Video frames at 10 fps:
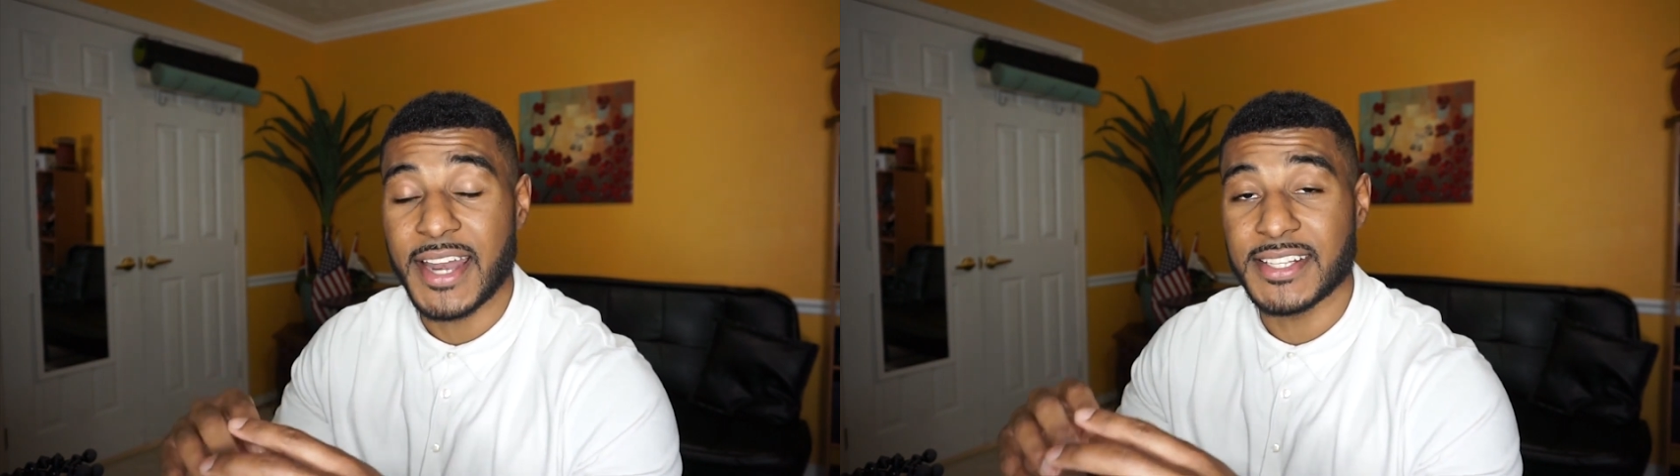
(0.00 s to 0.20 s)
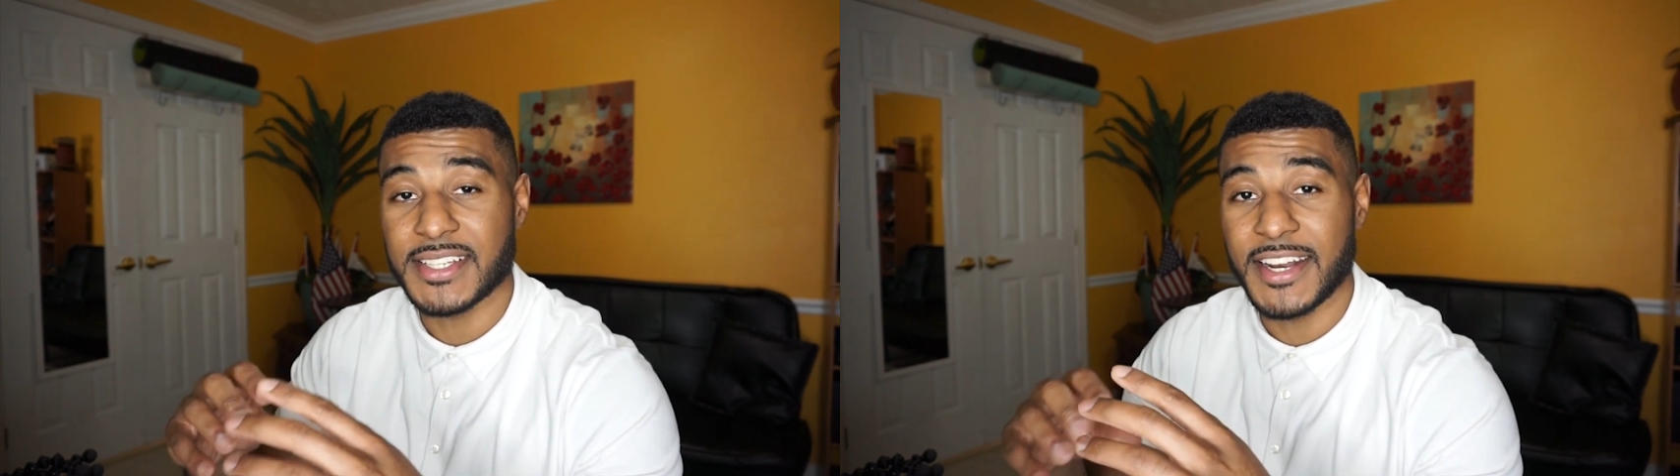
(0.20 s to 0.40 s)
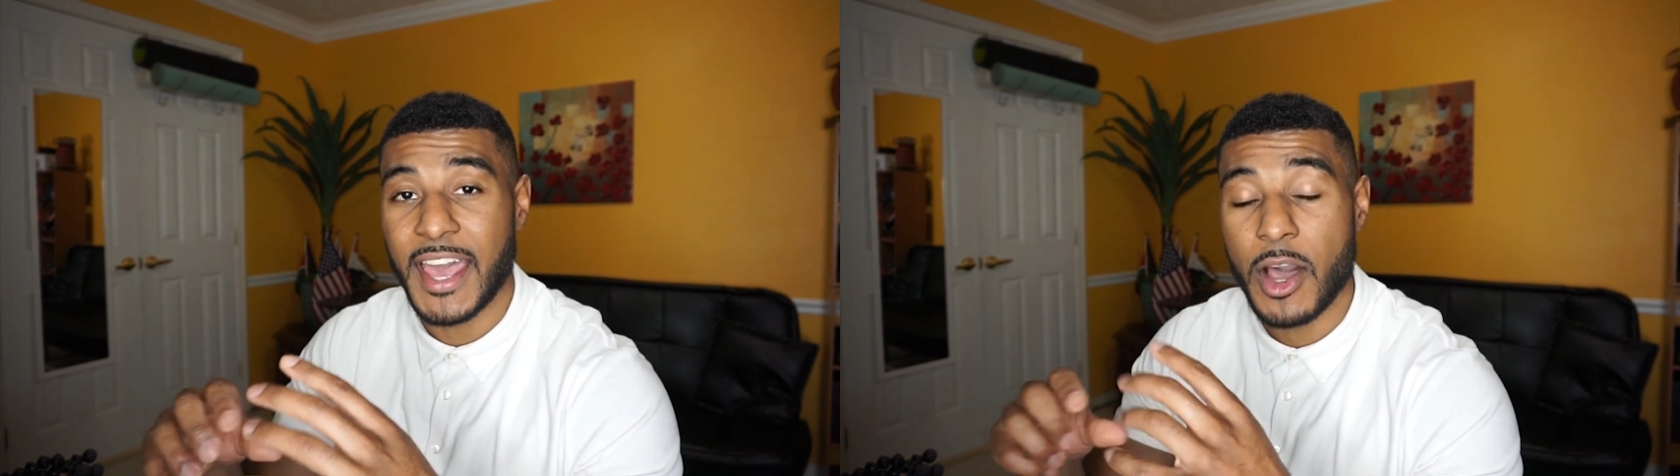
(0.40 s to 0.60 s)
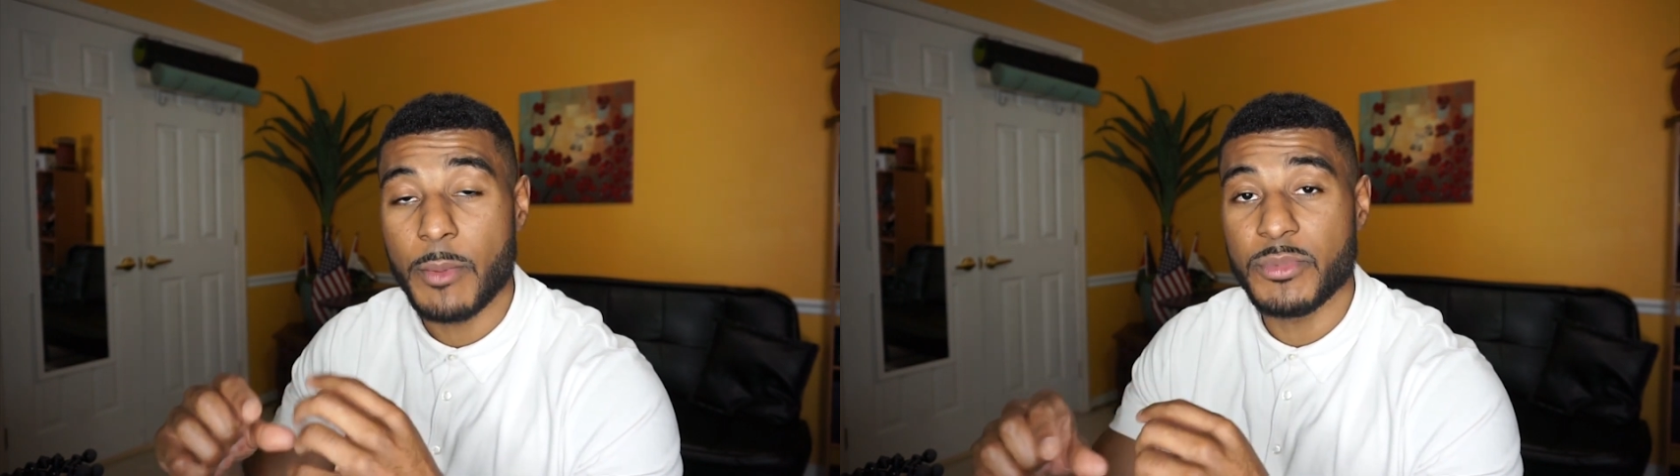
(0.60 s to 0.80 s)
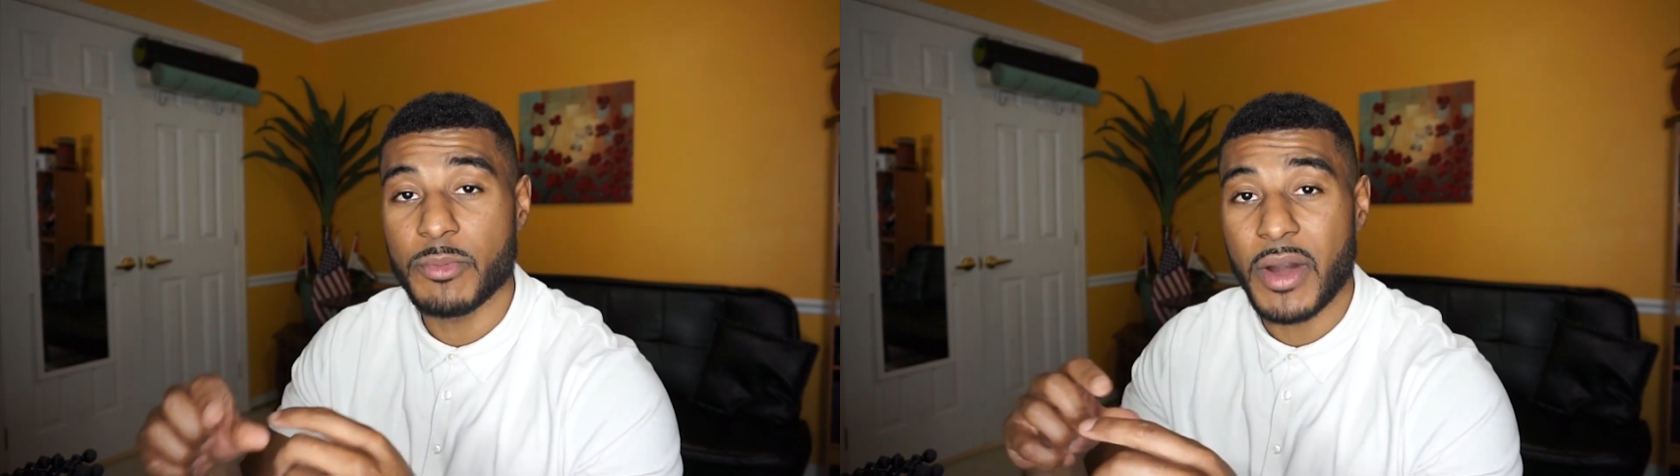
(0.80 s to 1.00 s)
and it's going to
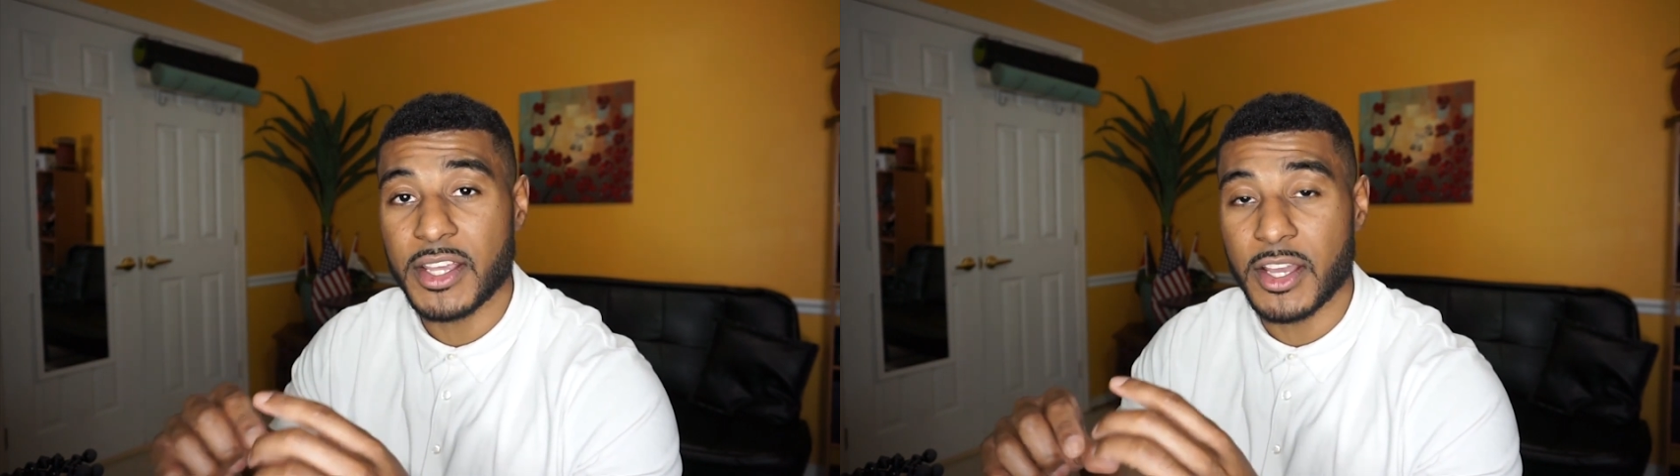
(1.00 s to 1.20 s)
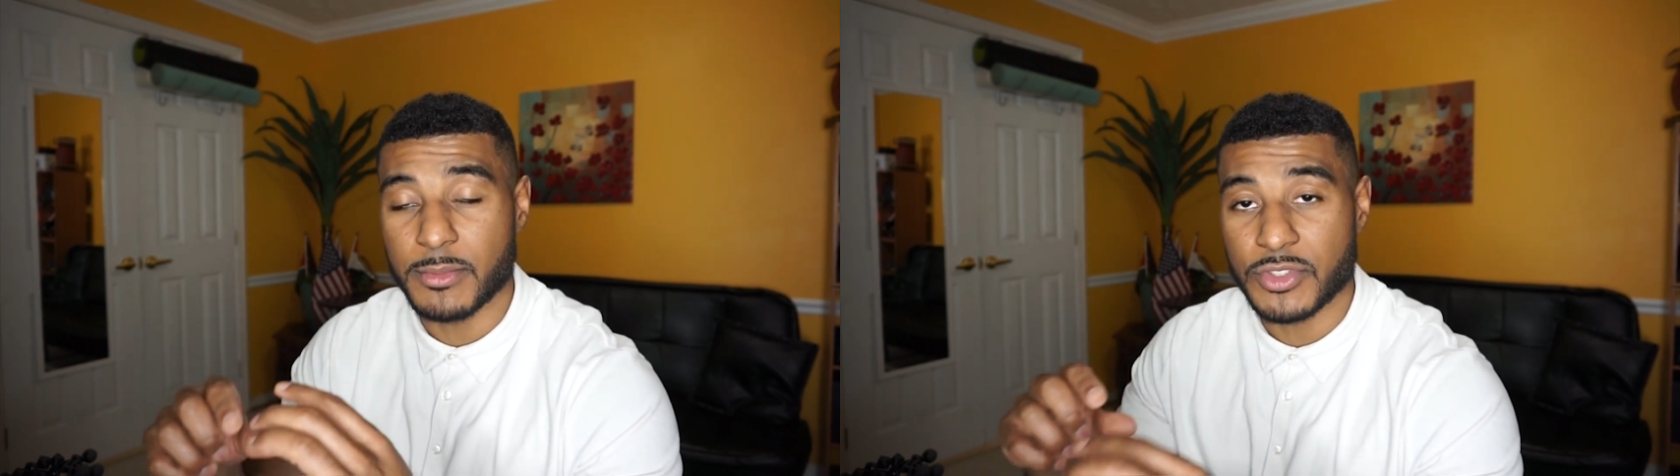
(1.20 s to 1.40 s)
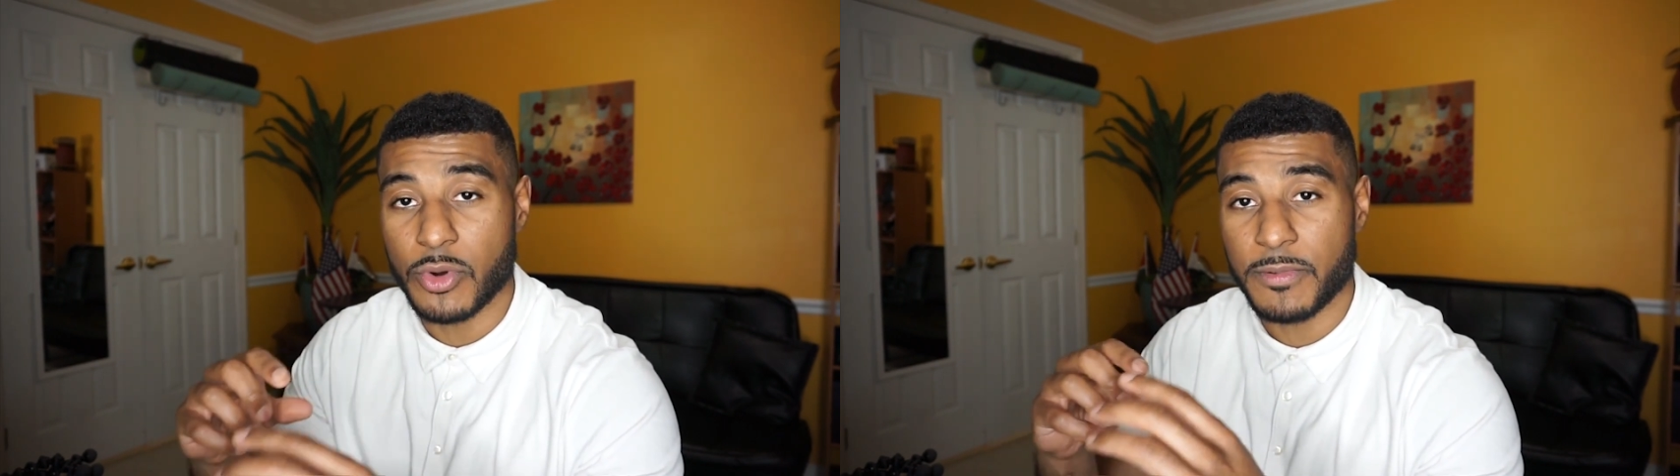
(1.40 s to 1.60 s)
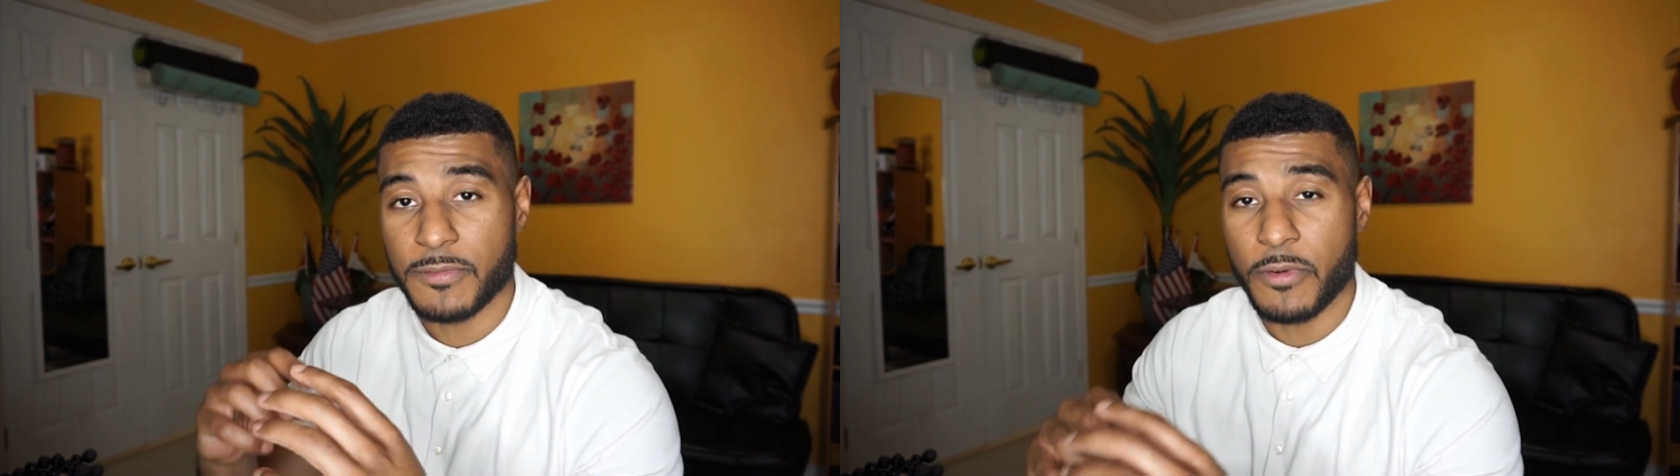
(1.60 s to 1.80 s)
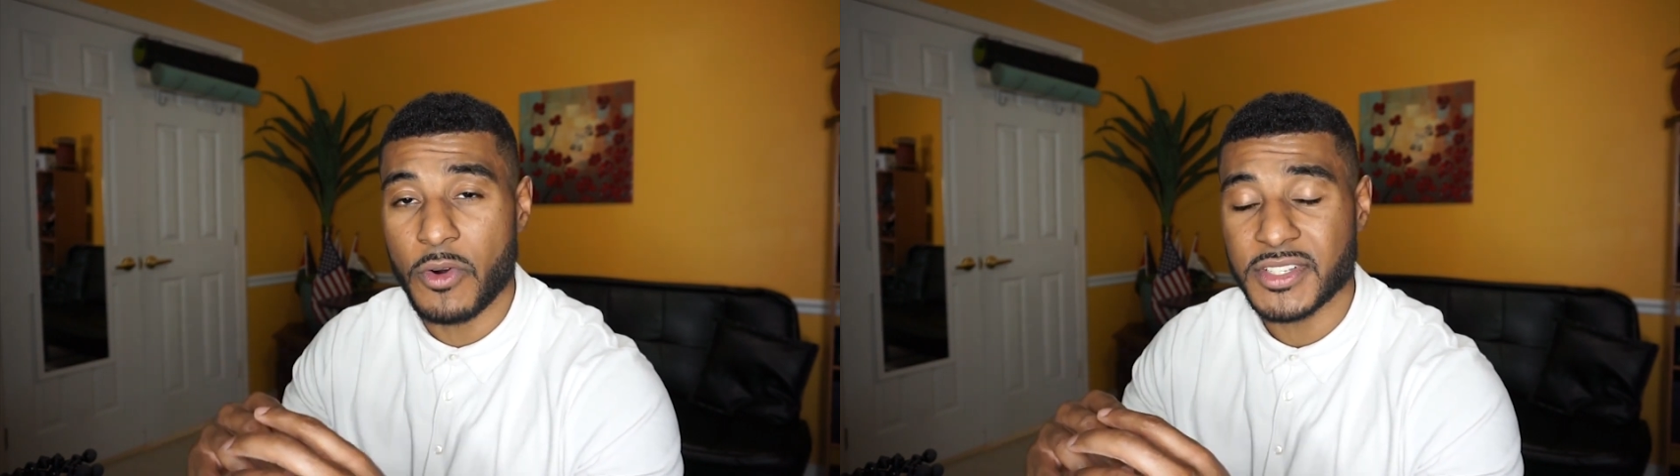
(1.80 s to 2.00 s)
help your body absorb
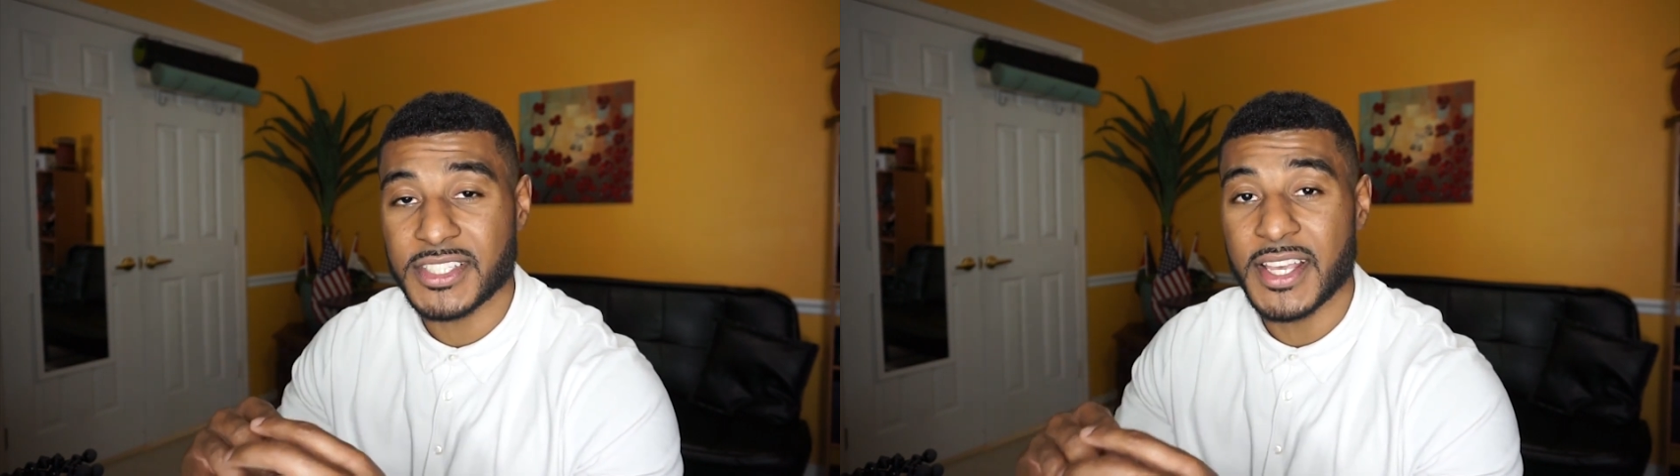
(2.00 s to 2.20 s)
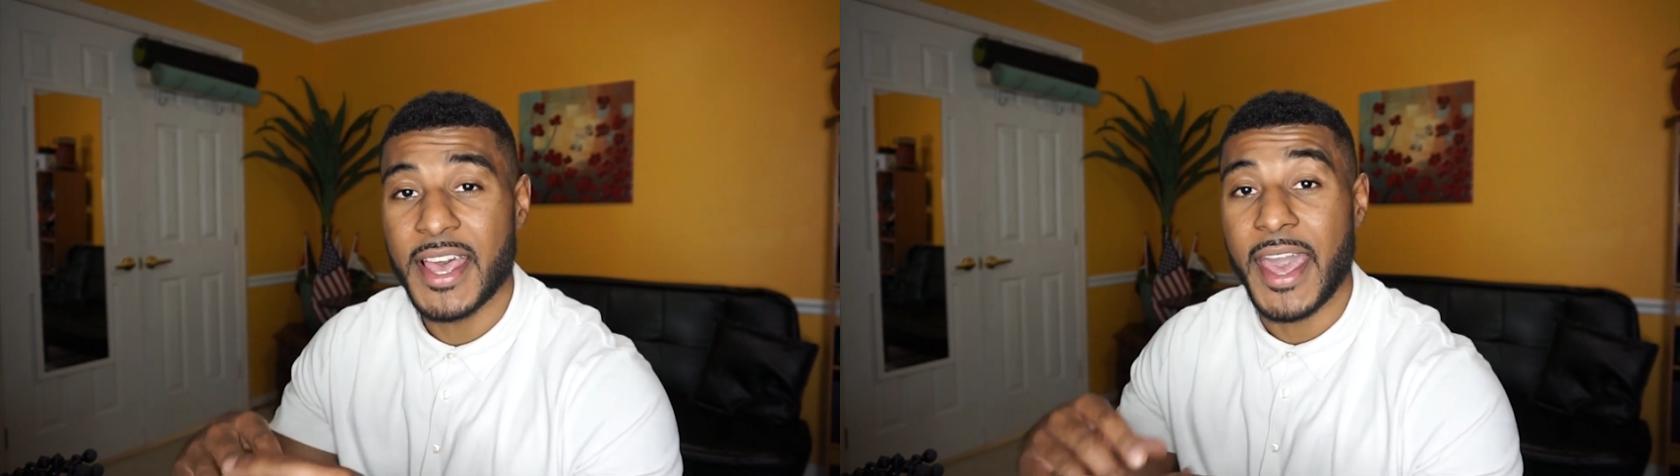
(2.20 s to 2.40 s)
force